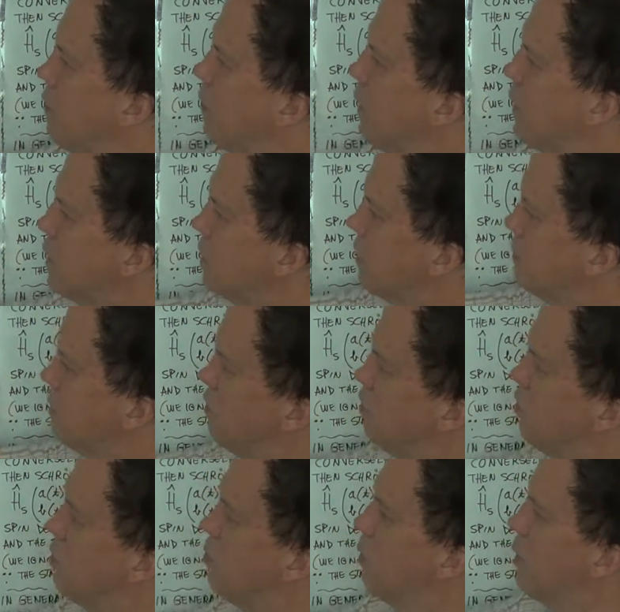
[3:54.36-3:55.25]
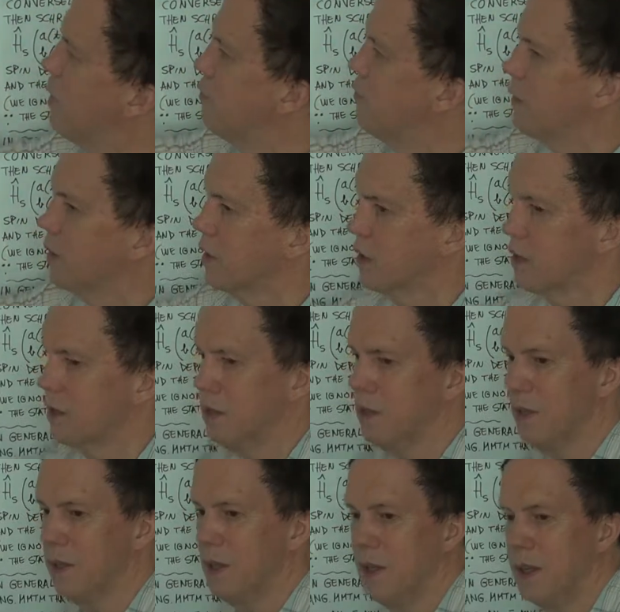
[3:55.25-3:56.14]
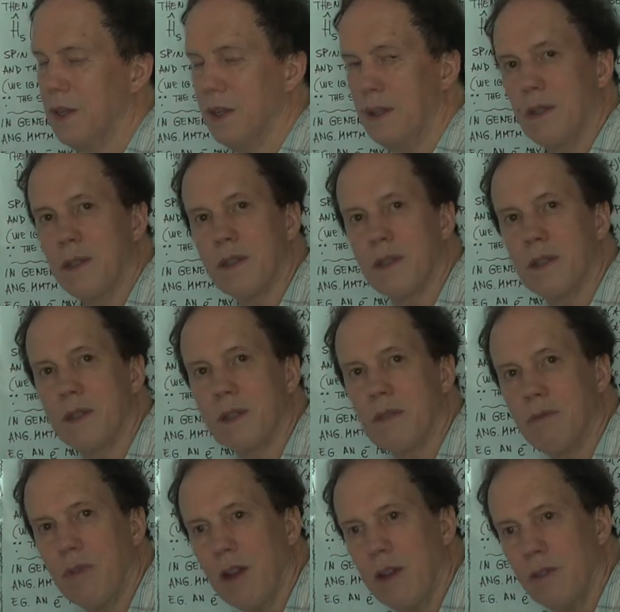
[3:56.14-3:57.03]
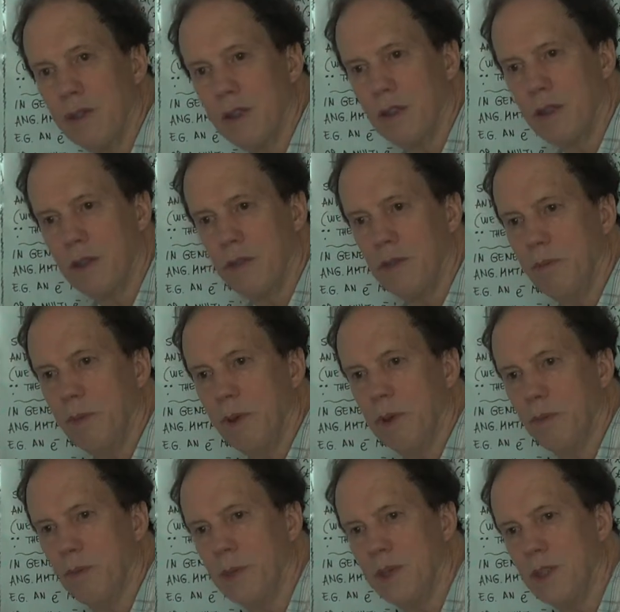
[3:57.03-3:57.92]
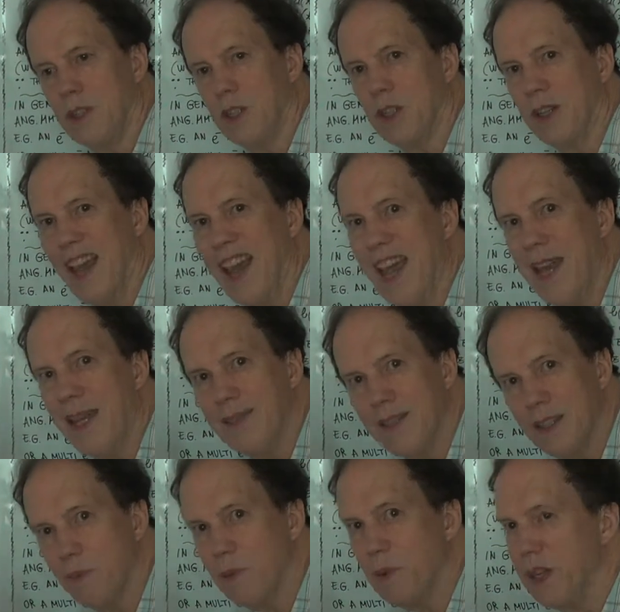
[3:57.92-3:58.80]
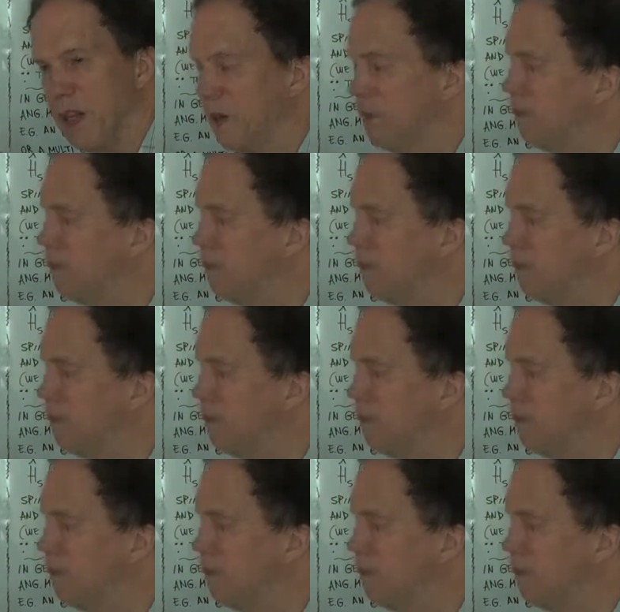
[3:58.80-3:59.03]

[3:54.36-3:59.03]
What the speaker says: that's your new wave function that's relevant to both position and spin,